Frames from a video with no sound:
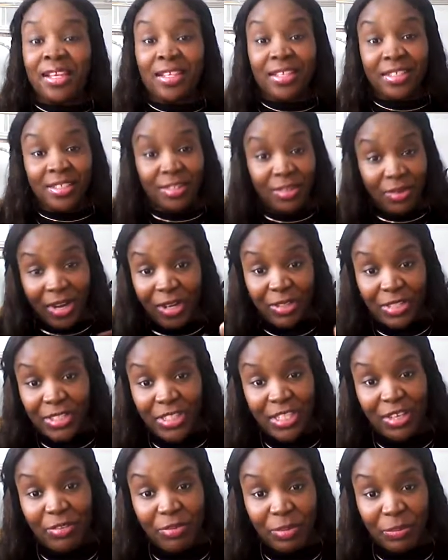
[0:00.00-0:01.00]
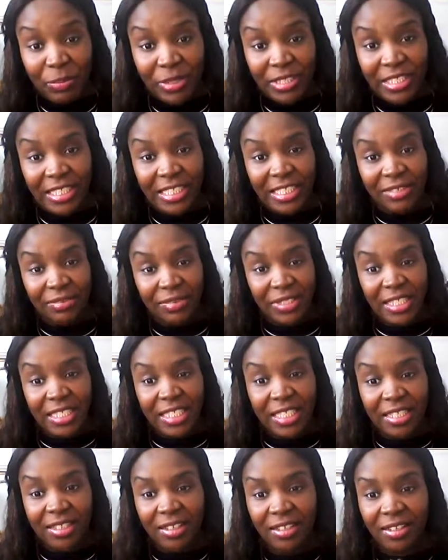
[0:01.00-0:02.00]
Surround yourself with
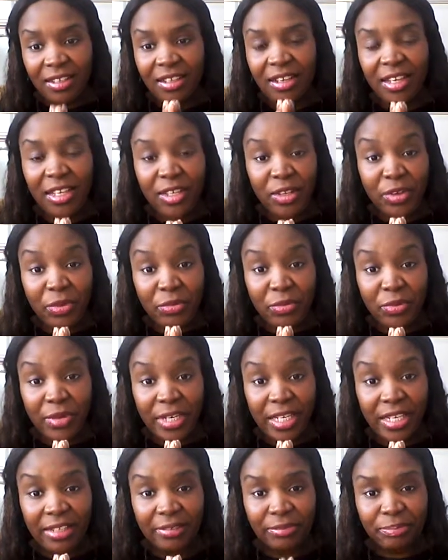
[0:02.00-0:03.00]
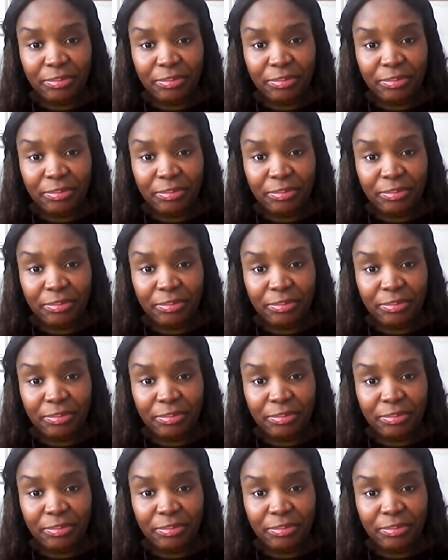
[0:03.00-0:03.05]
positivity and go for it.